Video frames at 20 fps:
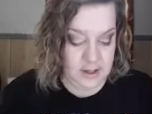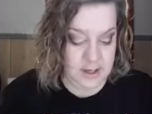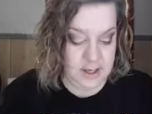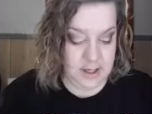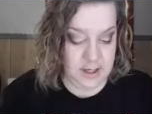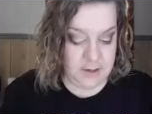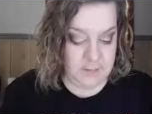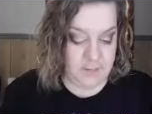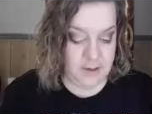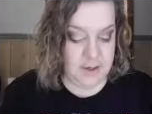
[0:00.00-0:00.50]

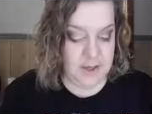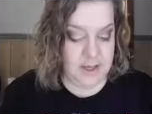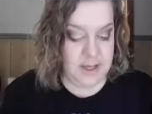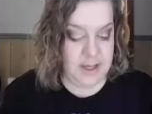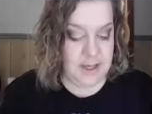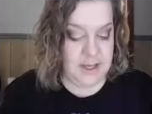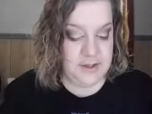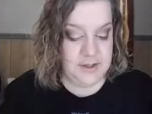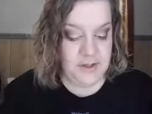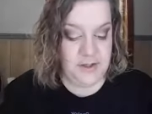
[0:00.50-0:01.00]
Then you
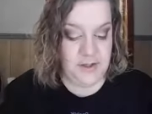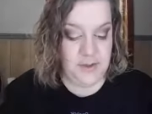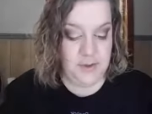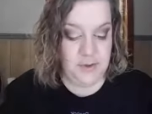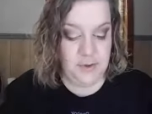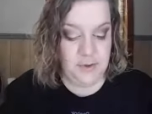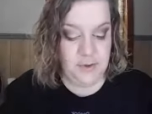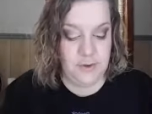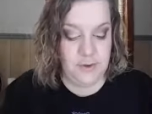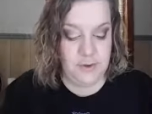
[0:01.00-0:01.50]
put
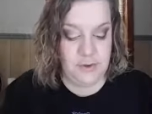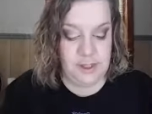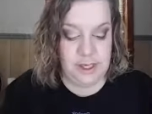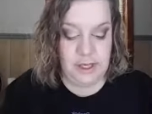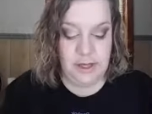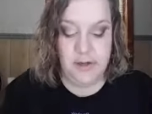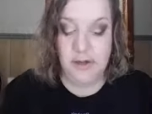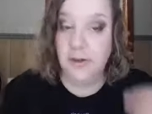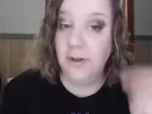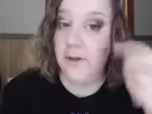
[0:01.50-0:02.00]
into
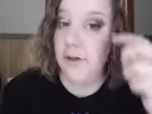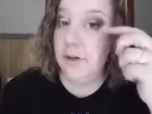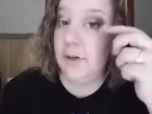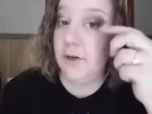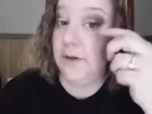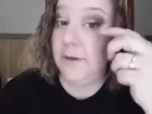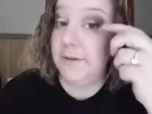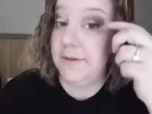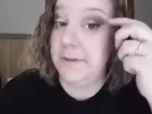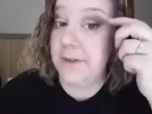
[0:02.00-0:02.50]
like your
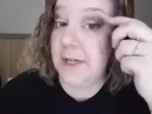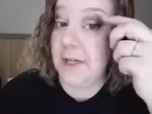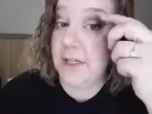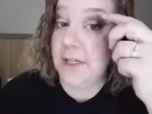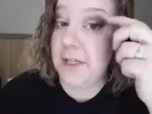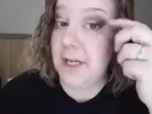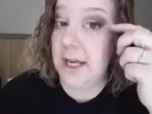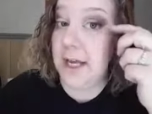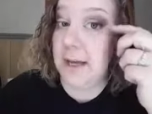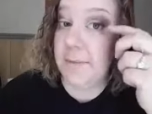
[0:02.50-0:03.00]
little V
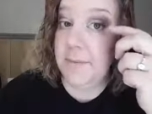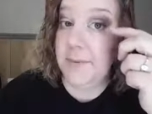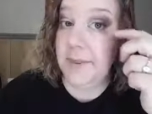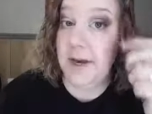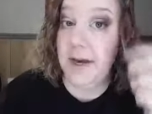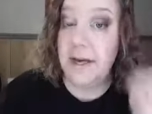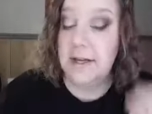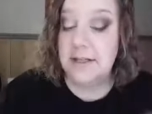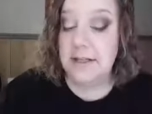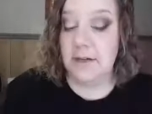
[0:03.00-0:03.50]
shape
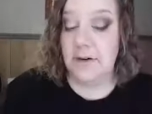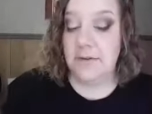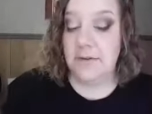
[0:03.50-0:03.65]
that I did